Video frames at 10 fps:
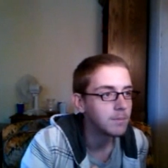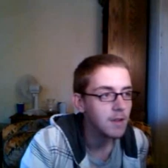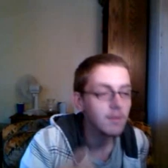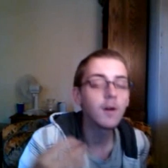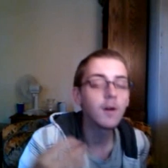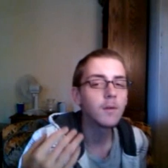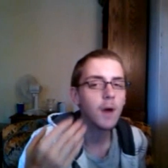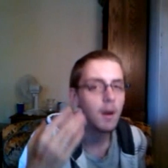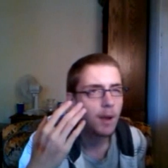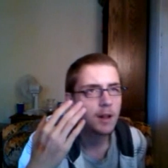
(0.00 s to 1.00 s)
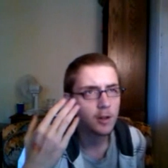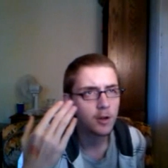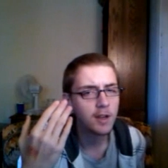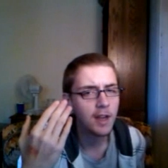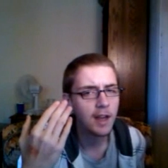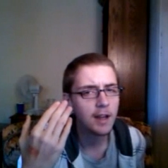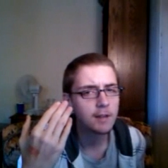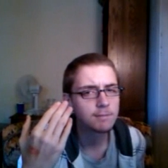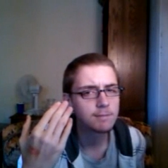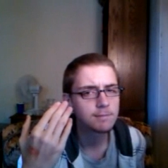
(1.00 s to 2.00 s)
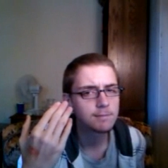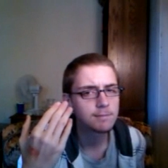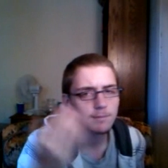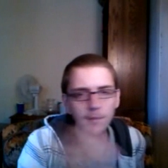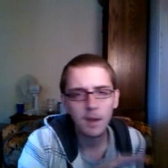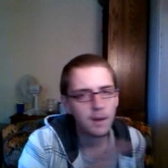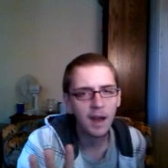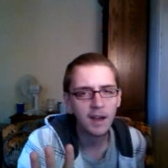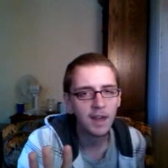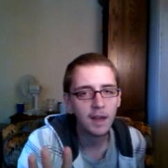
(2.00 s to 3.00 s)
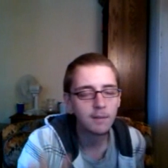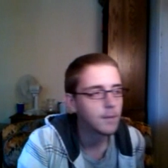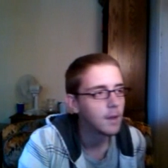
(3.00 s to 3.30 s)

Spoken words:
Even though I might look gay, not gay.